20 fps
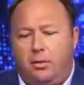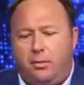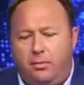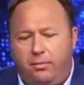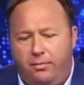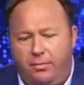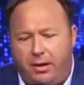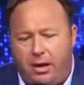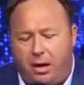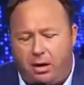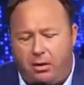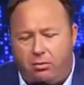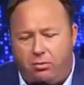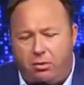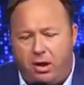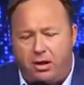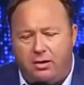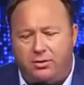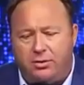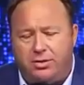they're
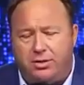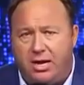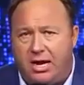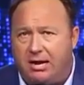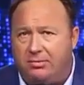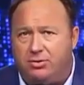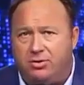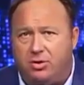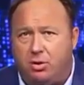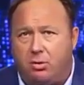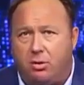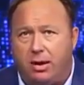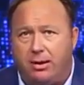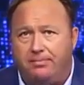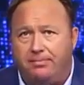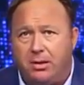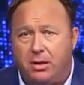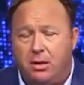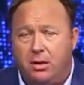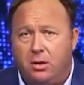running the same story.
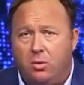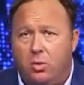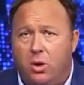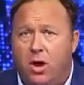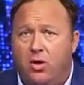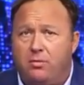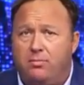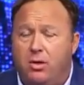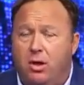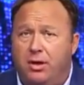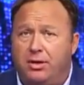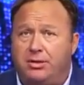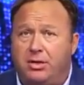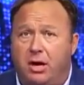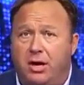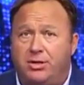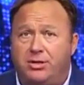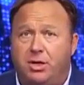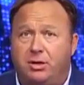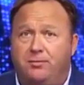Well, the
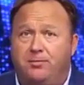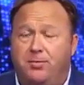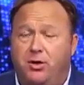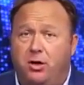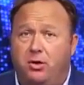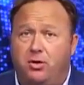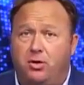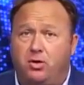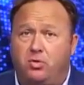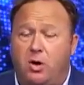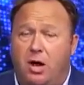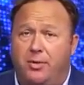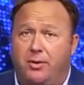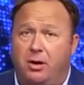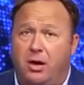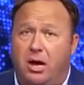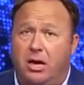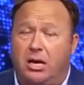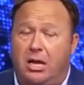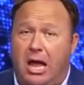military's confused why they're
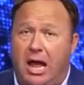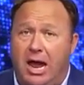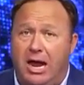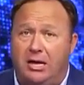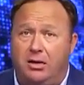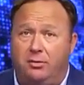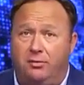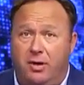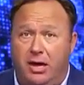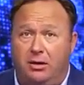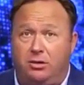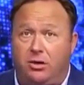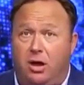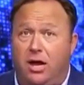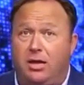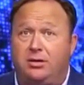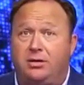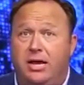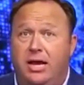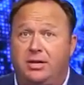not liked. They
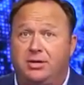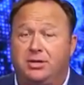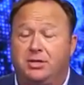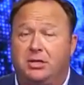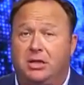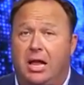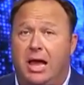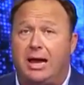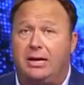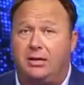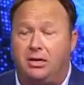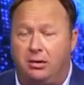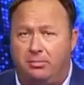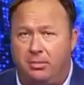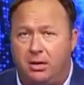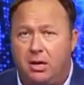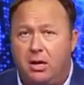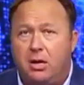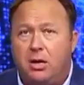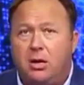thought Texas liked them,
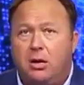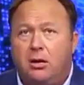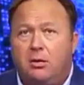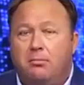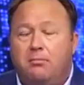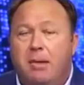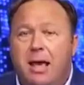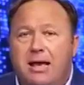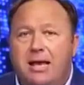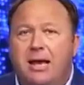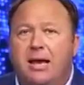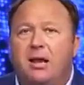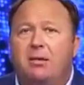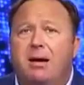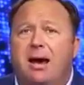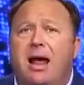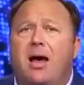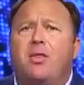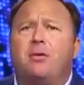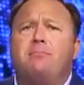making it
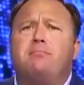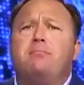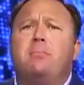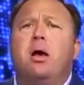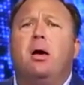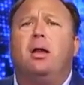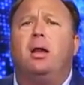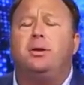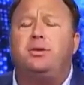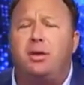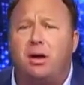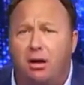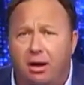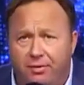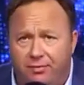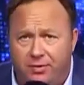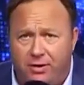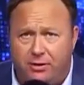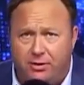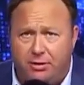about how the military
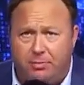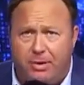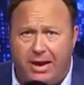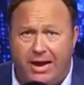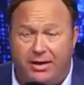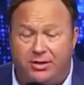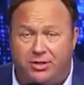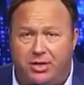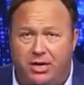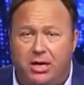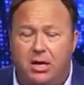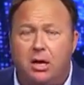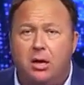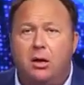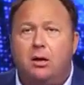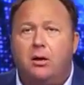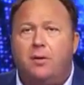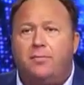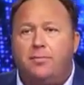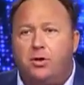feels bad. See,
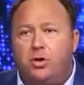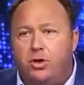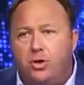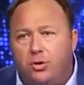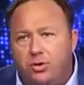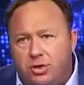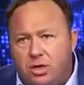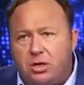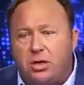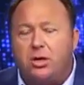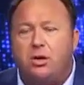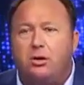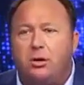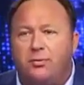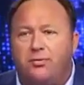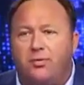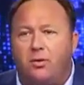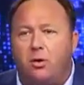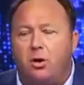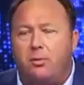using the
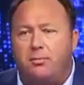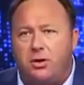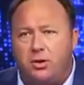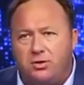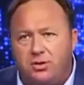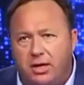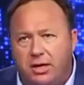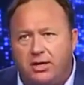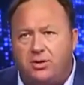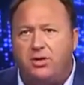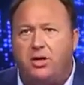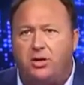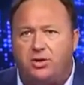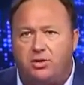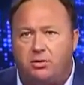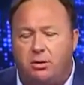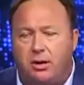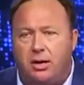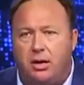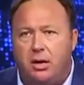uniform, using its
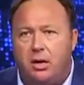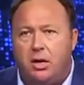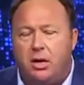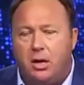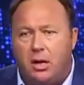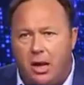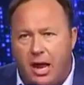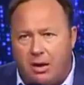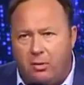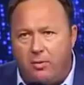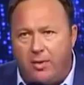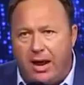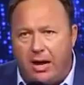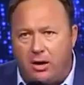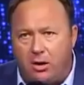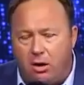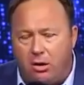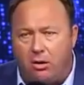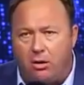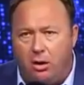history, like when that
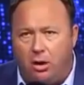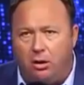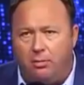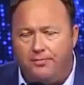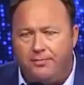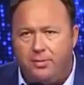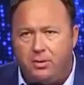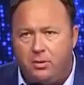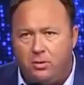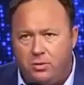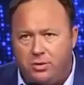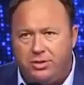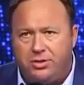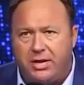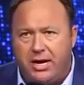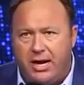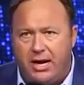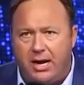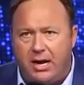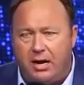colonel was
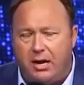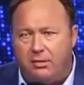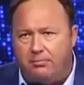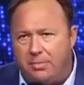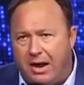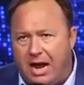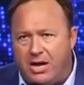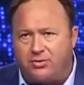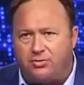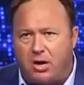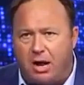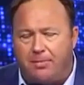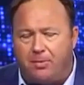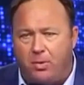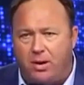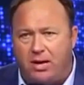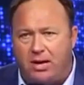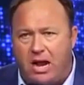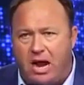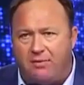saying in Bastrop a
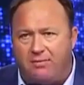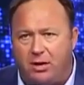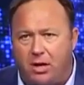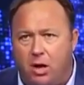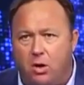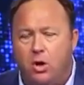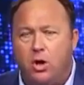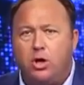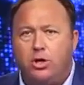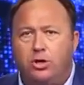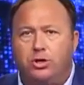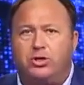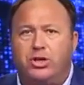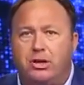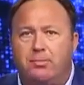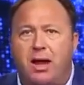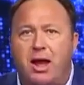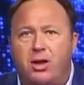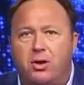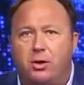week and a half ago, you see
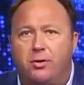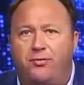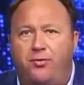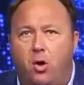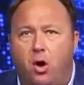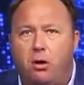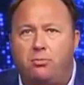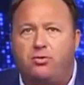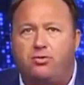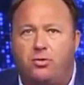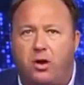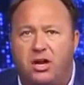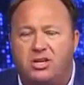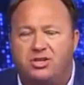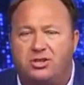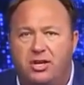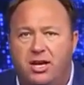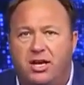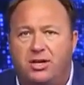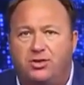my uniform?
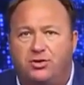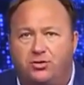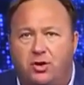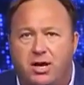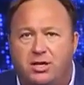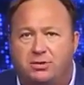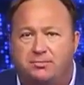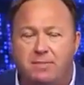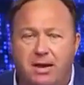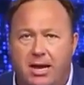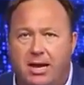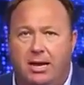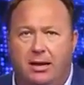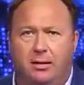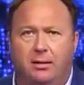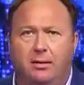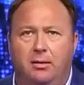Trust this. Trust me.